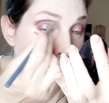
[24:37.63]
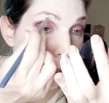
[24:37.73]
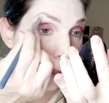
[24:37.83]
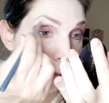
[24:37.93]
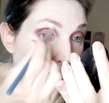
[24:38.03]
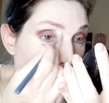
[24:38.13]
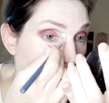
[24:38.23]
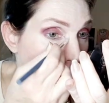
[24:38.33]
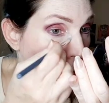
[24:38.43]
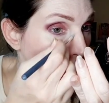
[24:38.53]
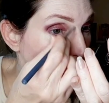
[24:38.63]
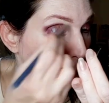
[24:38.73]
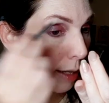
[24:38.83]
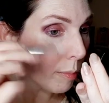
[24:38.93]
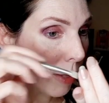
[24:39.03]
And I love playing with
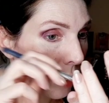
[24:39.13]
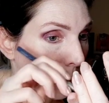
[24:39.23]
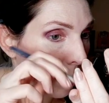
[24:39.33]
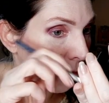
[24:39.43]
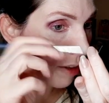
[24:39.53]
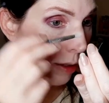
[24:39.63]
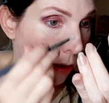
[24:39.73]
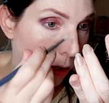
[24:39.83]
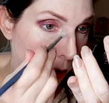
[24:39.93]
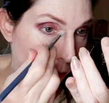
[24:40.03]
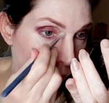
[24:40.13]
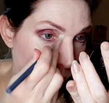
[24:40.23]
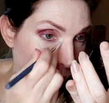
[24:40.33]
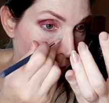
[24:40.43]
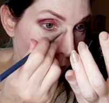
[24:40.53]
it. It makes me feel
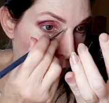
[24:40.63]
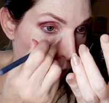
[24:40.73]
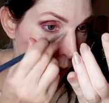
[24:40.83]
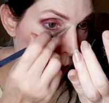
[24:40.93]
confident.